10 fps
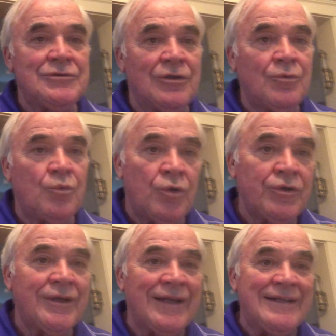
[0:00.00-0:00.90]
You know,
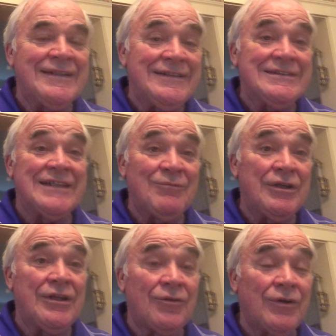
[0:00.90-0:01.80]
we're
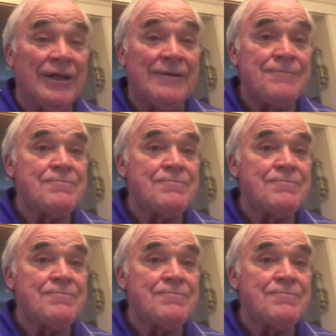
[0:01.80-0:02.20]
1973.